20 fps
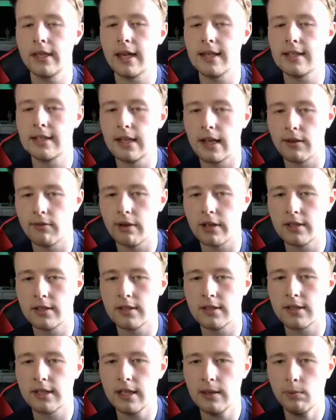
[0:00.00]
88 rated
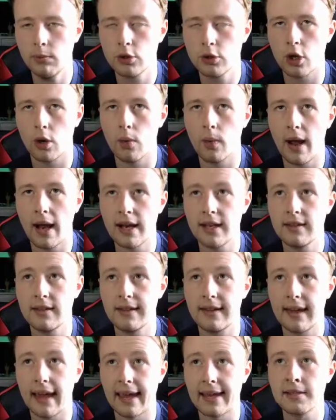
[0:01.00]
team, so anything
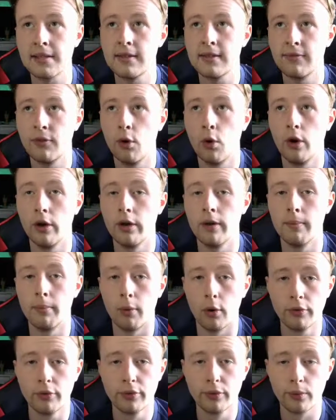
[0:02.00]
84 and
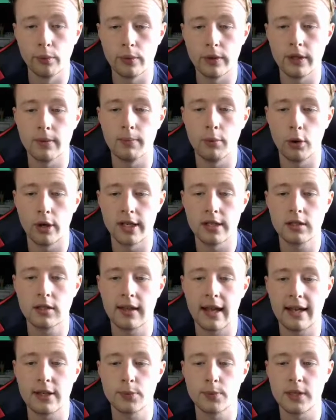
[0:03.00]
above we can put into
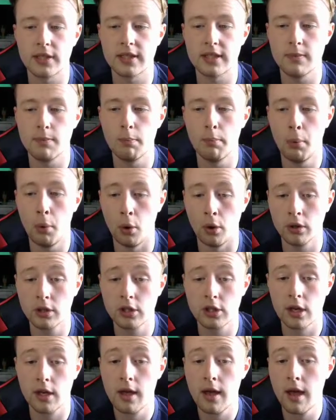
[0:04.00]
that SBC. But
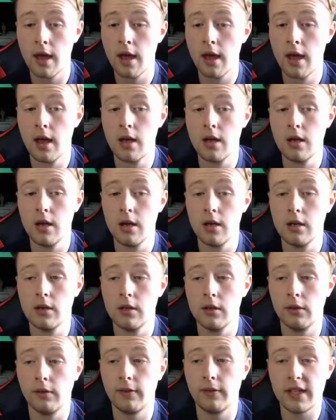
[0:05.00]

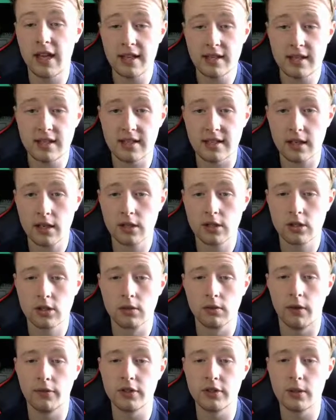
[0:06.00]
for the 86,
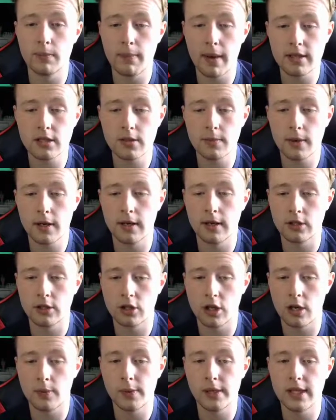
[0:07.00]
obviously Benzema and
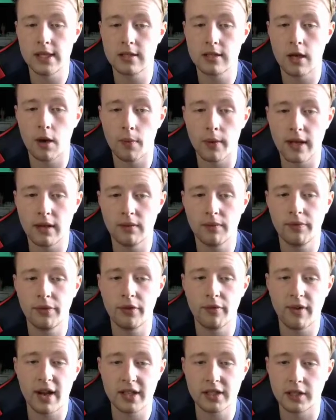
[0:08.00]
Acerbi need to go in. The
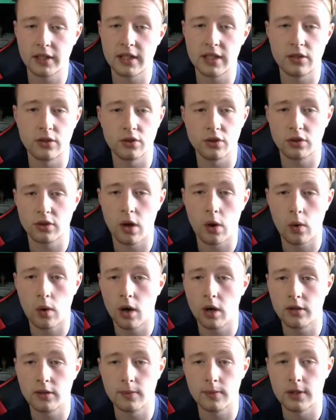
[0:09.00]
rest of these are just gold
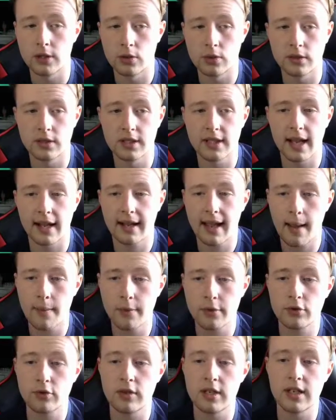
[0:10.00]
cards that we're using to get
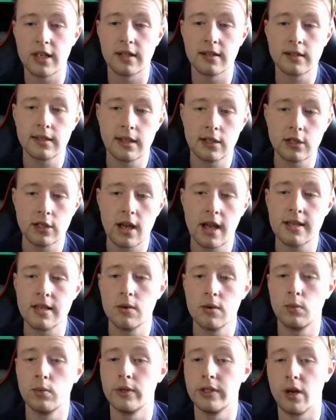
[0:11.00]
chemistry. Insigne,
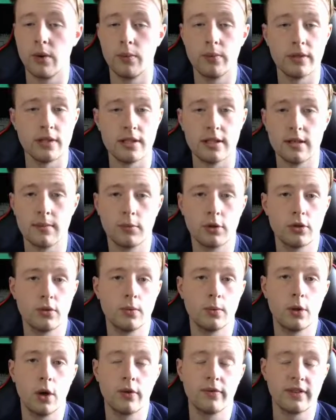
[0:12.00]
we don't need him because we've
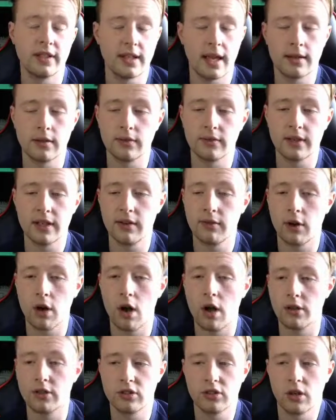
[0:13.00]
got his end of era
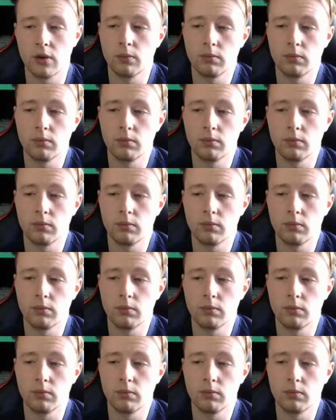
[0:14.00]
card. So